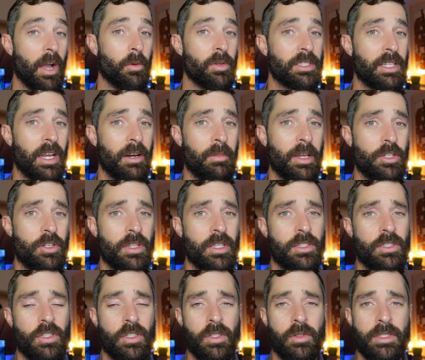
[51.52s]
always kind of mention
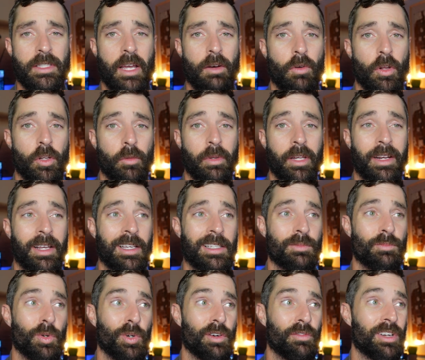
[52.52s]
this too, is that rollerblading is
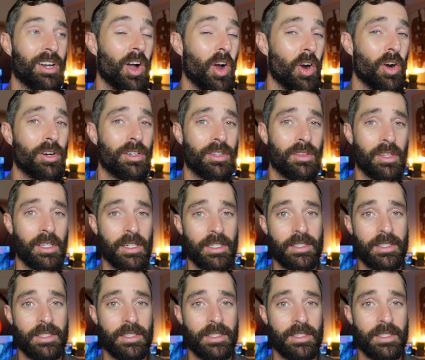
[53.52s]
more of an art than a